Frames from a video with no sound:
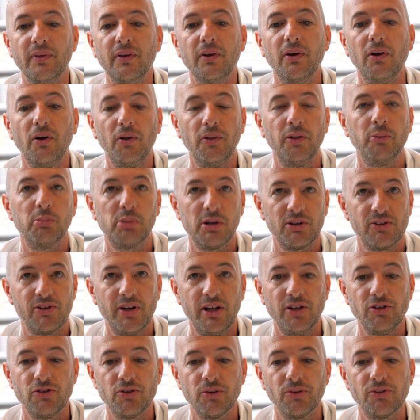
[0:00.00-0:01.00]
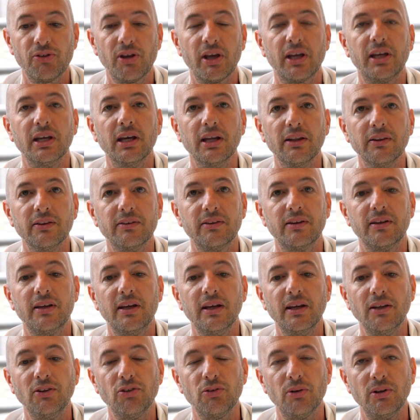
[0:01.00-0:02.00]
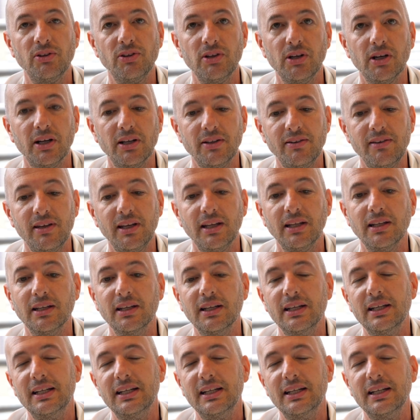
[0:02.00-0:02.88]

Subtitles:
on the presidential ticket in 2019.